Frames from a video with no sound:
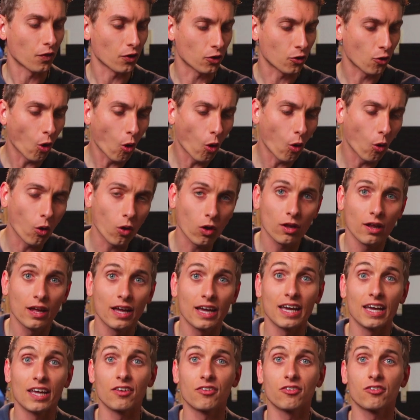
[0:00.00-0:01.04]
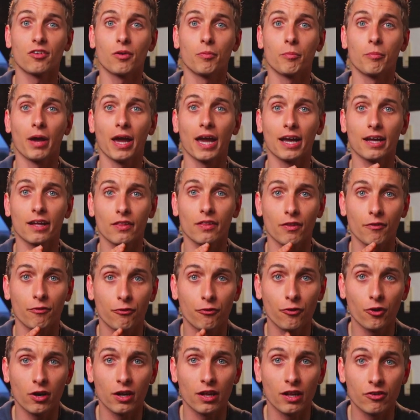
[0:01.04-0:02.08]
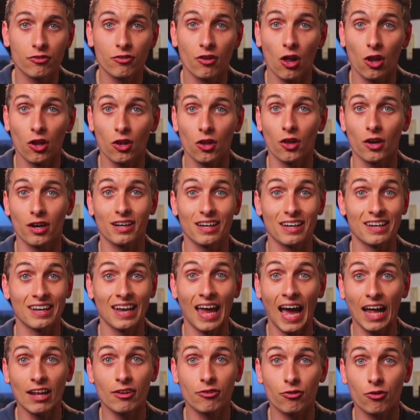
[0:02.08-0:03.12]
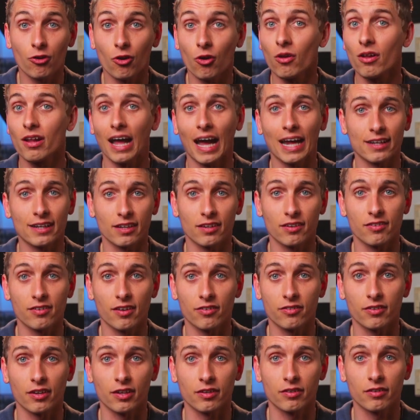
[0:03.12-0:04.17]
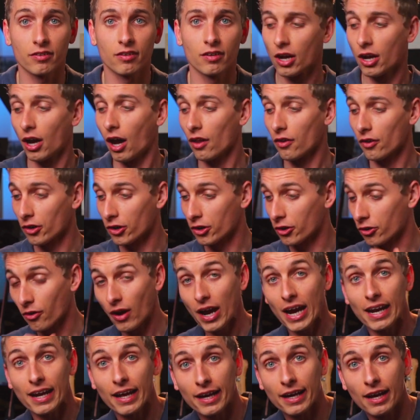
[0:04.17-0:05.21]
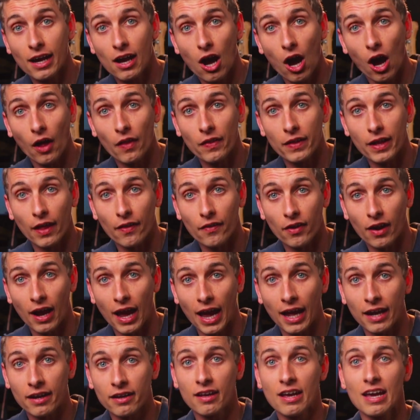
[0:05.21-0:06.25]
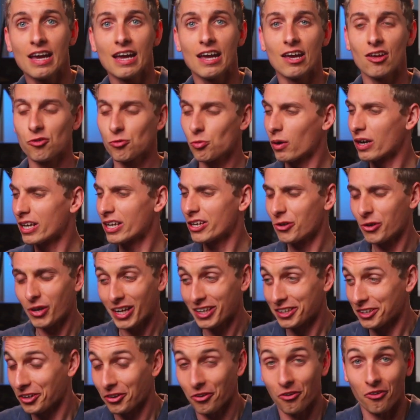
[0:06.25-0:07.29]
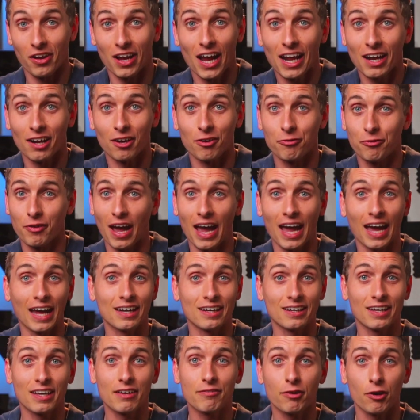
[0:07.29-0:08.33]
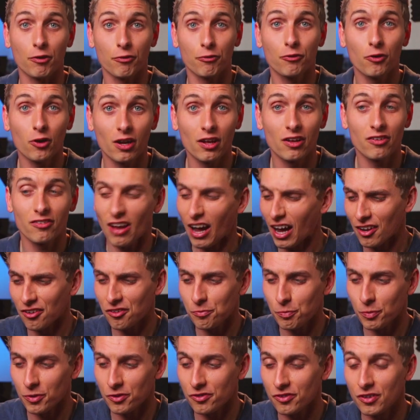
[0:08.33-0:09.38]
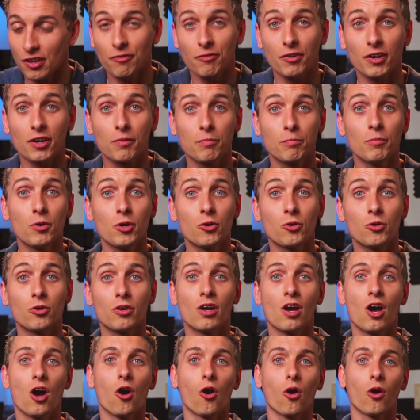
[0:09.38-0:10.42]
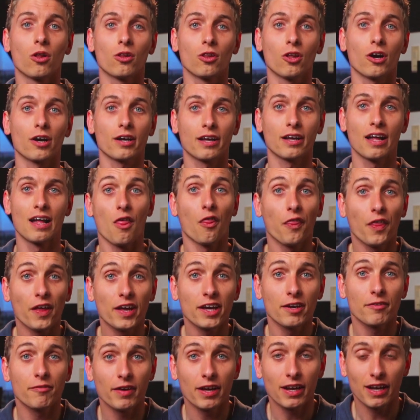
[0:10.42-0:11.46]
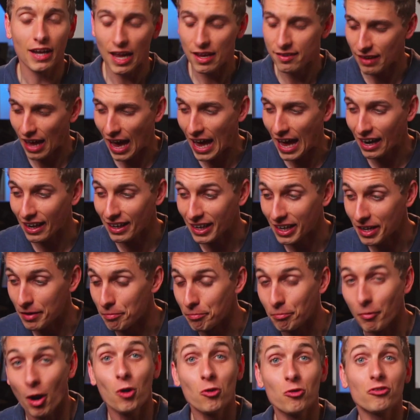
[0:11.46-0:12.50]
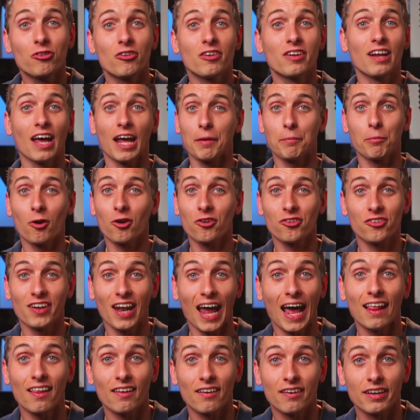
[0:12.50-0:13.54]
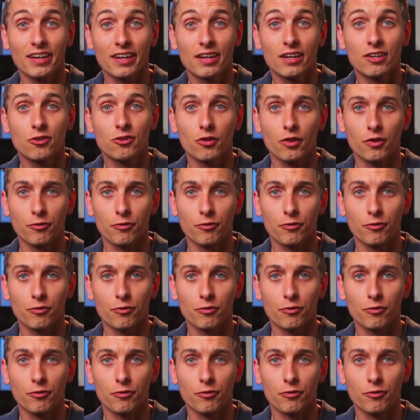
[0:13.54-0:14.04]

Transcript: goal is to make the footage look natural and consistent. Color grading, on the other hand, is where you get creative and give your footage a specific mood or look. Think of it as adding emotion and personality to the